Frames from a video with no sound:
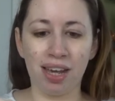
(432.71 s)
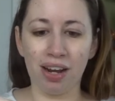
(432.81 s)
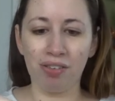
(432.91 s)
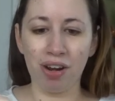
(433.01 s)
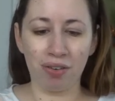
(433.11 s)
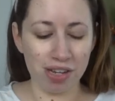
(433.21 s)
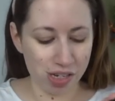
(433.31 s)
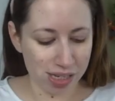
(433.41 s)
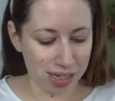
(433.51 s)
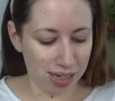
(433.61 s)
I don't know, it
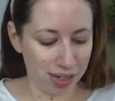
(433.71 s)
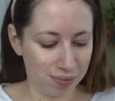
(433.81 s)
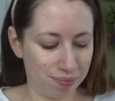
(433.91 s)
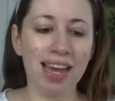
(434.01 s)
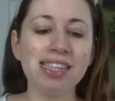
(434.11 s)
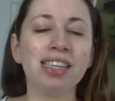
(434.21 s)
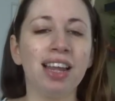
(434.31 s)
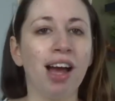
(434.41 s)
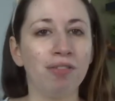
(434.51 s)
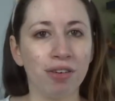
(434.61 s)
just, it's a
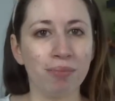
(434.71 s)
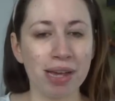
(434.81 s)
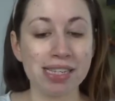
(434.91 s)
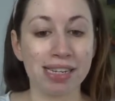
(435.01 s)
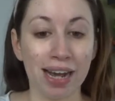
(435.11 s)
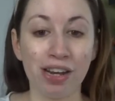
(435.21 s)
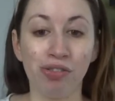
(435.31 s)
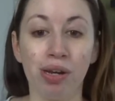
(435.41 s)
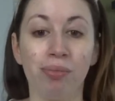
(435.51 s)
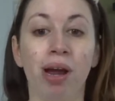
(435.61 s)
lot for a basic
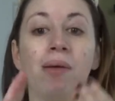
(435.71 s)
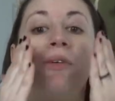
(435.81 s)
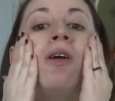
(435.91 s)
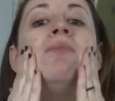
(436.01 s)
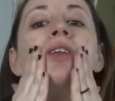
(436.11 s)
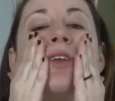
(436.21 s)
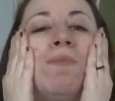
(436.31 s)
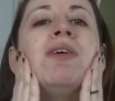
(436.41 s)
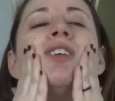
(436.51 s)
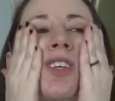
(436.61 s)
hydrating primer. I mean, it
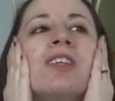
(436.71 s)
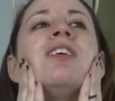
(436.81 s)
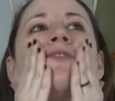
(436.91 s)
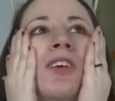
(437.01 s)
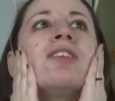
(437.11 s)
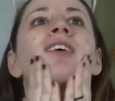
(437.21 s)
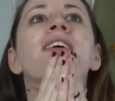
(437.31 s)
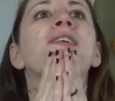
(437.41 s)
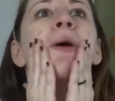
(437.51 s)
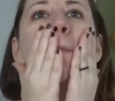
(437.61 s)
basically feels
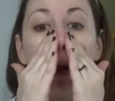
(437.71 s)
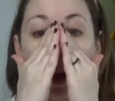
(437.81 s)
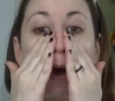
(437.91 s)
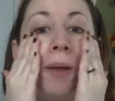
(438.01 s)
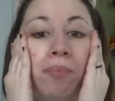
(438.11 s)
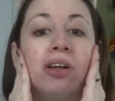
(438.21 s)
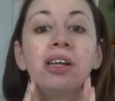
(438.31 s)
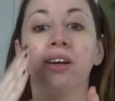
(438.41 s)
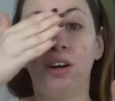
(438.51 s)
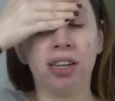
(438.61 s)
like I'm
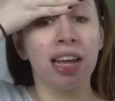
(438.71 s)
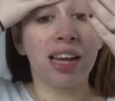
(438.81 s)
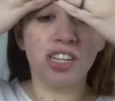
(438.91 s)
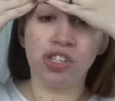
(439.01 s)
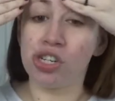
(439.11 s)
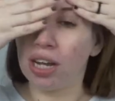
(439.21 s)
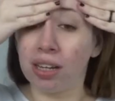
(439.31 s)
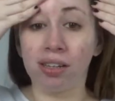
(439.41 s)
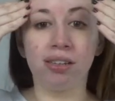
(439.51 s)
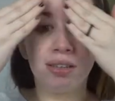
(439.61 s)
putting on like a
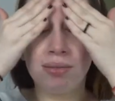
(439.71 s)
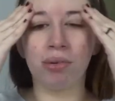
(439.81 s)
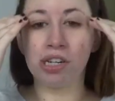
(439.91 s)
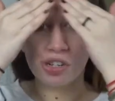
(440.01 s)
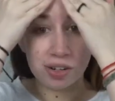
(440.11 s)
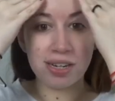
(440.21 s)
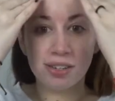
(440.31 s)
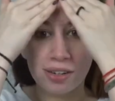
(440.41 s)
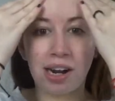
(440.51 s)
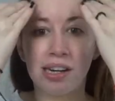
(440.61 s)
gel
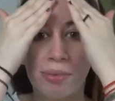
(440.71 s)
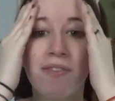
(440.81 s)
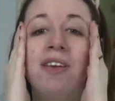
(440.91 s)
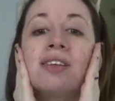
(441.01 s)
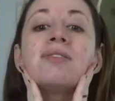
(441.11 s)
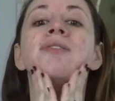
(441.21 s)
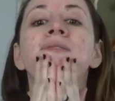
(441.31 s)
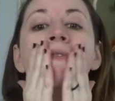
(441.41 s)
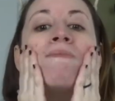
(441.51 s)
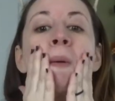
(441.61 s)
moisturizer onto my face
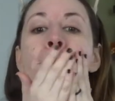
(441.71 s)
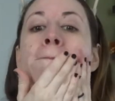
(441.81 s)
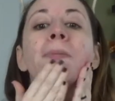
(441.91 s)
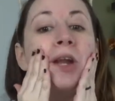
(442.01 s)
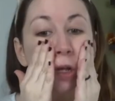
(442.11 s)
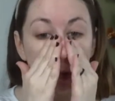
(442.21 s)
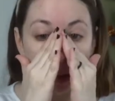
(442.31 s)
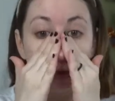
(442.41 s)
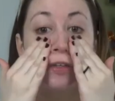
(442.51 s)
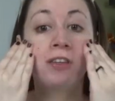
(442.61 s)
when I use
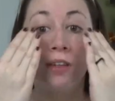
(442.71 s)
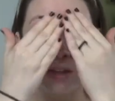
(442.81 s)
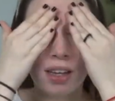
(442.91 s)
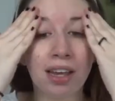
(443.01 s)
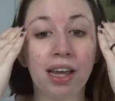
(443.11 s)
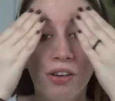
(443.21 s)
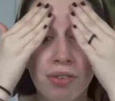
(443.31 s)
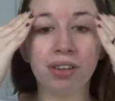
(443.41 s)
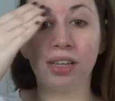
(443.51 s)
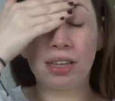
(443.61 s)
this. I don't
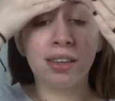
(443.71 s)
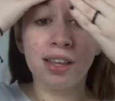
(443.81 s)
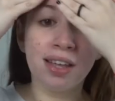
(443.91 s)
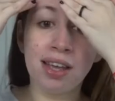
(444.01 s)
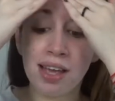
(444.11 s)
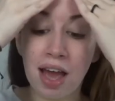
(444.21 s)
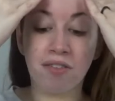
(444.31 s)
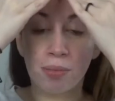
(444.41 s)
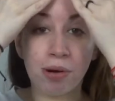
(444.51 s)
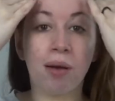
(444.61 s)
really have
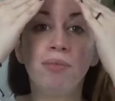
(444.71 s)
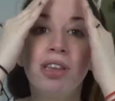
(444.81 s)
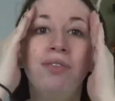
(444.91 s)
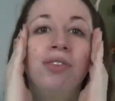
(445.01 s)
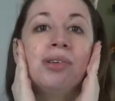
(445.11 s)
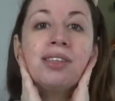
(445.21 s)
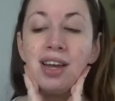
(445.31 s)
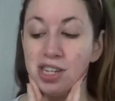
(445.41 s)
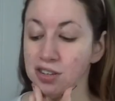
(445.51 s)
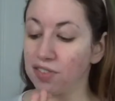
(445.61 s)
a problem with the formula.
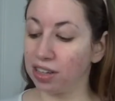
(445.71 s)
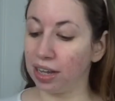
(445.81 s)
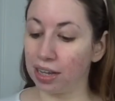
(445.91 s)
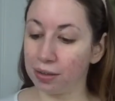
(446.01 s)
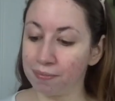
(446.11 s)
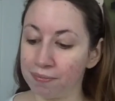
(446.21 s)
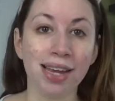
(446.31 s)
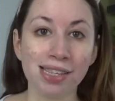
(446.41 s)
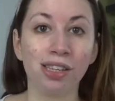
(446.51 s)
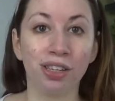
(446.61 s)
I just feel like
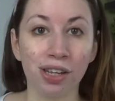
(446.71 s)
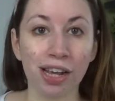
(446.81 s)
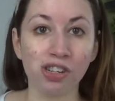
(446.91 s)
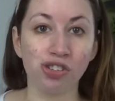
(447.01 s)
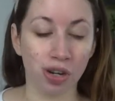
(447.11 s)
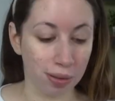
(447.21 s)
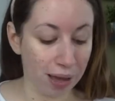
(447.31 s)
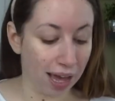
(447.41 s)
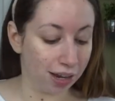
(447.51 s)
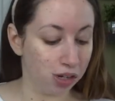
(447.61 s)
it's a little extra, the
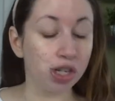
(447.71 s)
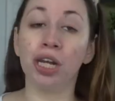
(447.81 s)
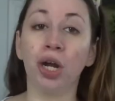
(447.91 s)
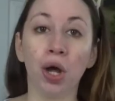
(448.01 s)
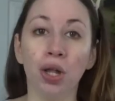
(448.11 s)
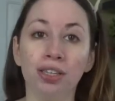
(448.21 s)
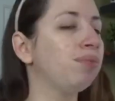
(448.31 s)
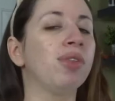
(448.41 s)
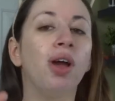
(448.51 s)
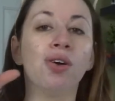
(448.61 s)
packaging and all.
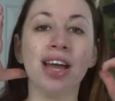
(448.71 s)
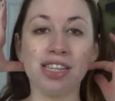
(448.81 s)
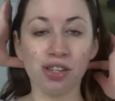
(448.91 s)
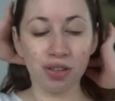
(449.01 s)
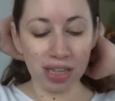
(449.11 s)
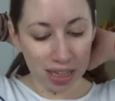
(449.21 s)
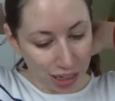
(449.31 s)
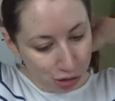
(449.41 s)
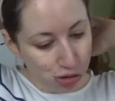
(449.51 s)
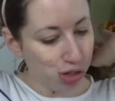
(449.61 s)
Okay, so the
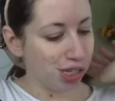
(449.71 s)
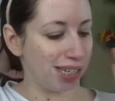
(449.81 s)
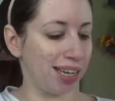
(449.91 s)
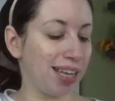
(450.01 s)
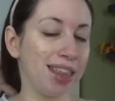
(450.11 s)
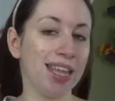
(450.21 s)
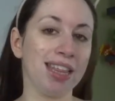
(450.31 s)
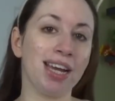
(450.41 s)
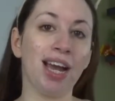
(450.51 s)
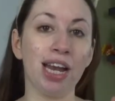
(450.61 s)
interesting thing
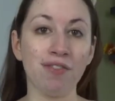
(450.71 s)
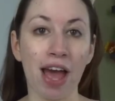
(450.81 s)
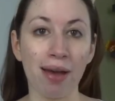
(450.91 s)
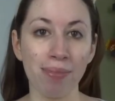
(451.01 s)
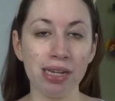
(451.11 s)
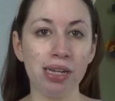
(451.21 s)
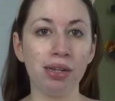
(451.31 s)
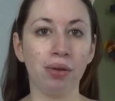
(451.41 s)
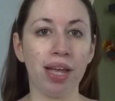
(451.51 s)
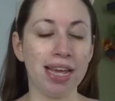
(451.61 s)
that kind of happened
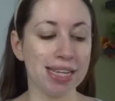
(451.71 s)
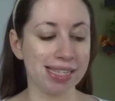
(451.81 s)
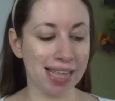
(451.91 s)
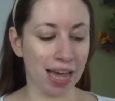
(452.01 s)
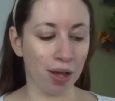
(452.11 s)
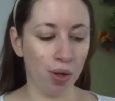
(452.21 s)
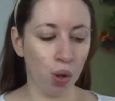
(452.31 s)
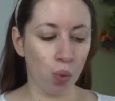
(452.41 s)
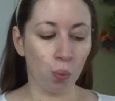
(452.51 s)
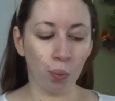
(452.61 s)
is that
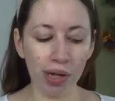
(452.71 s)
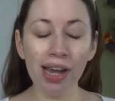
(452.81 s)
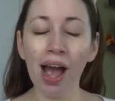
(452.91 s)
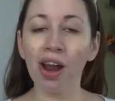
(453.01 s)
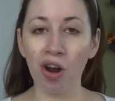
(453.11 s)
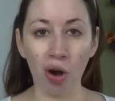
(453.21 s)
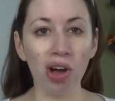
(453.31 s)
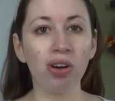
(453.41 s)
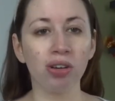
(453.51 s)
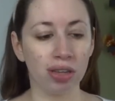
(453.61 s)
we got
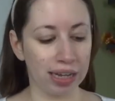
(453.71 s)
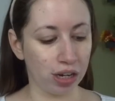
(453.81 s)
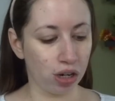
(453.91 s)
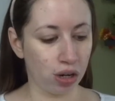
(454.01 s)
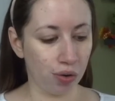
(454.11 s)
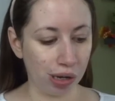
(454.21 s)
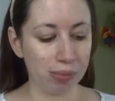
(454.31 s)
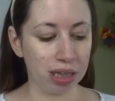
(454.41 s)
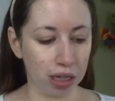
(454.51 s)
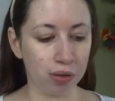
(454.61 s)
all like cream
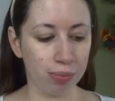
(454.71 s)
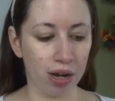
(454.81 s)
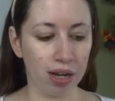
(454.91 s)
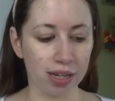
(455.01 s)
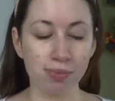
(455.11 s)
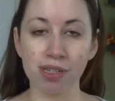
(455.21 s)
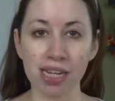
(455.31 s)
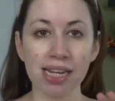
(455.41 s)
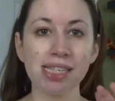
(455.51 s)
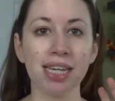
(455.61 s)
and liquid products.
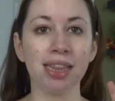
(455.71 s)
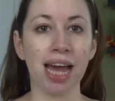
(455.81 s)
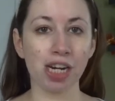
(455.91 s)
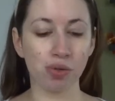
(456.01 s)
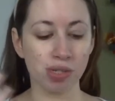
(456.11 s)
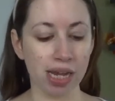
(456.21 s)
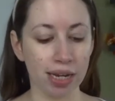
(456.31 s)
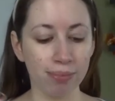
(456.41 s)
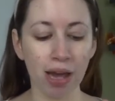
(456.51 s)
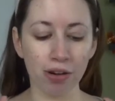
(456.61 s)
Besides like the actual
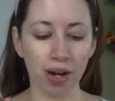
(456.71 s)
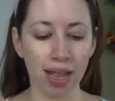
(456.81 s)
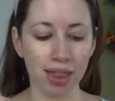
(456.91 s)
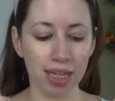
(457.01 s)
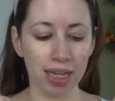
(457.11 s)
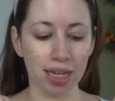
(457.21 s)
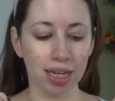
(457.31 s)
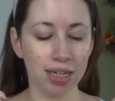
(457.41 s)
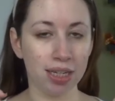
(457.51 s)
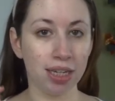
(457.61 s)
setting powder and the
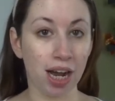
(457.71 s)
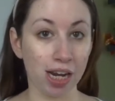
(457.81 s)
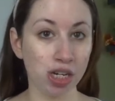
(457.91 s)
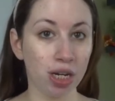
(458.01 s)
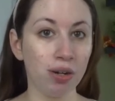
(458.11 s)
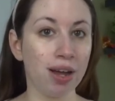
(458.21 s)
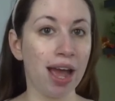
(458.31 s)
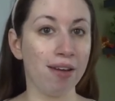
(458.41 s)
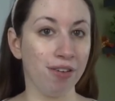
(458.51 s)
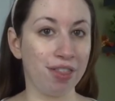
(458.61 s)
eyeshadow,
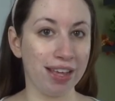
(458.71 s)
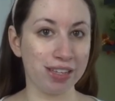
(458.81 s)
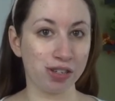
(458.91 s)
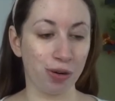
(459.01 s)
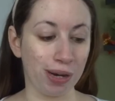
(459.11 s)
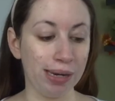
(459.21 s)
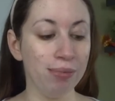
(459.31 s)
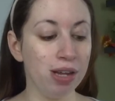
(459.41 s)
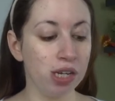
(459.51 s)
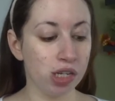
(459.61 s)
everything is
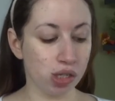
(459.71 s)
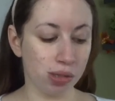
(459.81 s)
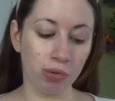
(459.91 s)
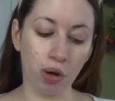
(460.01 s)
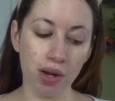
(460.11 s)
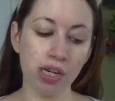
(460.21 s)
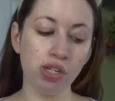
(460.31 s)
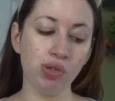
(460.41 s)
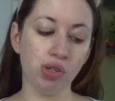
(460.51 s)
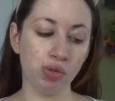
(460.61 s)
cream. So I'm going
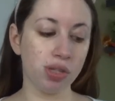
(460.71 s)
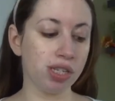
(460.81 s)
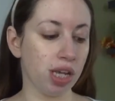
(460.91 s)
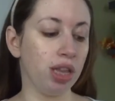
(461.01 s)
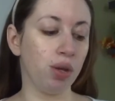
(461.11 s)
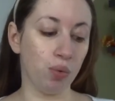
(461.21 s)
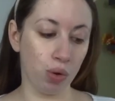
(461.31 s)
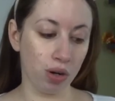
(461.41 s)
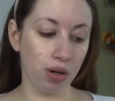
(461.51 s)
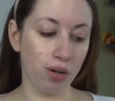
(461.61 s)
to do this in the
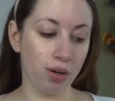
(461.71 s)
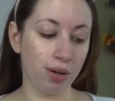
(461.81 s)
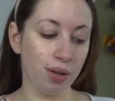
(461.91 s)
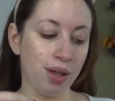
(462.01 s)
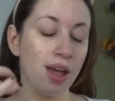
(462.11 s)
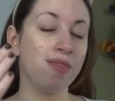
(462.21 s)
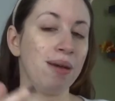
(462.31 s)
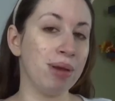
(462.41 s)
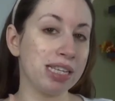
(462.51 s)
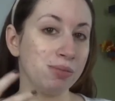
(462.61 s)
order
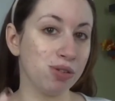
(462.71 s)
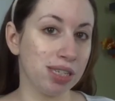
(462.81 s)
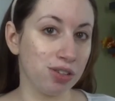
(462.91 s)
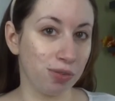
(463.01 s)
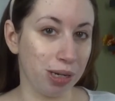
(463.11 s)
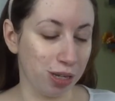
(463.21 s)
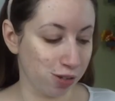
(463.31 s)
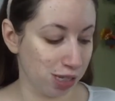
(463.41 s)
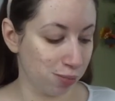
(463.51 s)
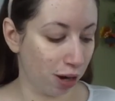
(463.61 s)
that makes most sense for me to use
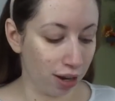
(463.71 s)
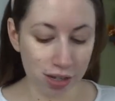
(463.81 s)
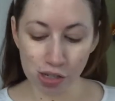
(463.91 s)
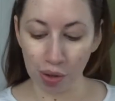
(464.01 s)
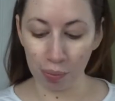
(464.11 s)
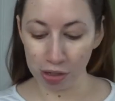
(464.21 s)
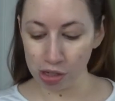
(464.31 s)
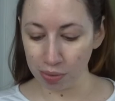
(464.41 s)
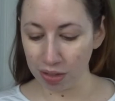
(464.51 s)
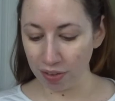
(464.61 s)
these products. So I will
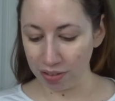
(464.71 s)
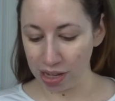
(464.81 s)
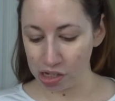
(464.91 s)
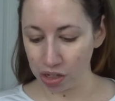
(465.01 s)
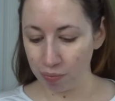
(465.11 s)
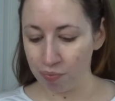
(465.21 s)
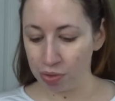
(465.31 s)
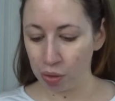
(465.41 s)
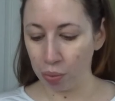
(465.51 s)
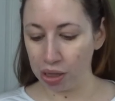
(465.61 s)
start with the foundation,
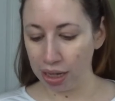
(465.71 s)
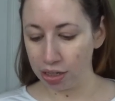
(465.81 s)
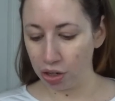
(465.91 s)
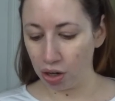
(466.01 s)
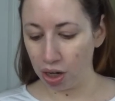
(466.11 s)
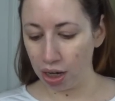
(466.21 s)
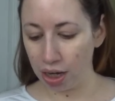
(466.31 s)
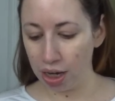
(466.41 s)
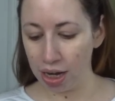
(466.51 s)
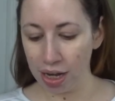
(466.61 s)
landed
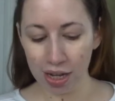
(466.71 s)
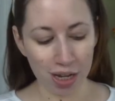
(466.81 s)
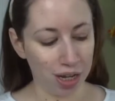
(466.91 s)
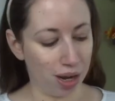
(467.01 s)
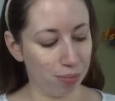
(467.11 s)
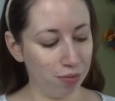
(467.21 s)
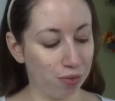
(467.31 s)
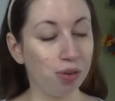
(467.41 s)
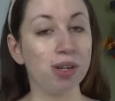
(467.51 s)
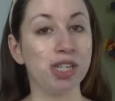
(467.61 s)
on number
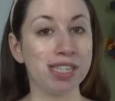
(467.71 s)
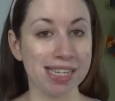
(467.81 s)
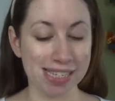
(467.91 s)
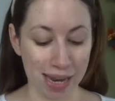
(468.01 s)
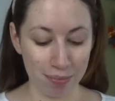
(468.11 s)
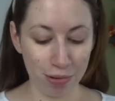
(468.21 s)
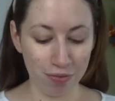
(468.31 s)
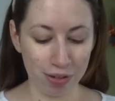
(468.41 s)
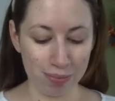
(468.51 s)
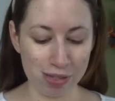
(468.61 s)
four, which is a sample
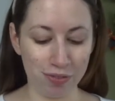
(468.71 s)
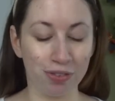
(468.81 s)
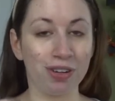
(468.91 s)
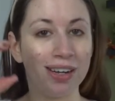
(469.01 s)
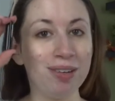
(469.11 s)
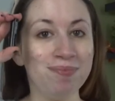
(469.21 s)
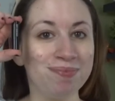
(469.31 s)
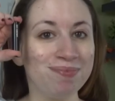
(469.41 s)
from Sephora.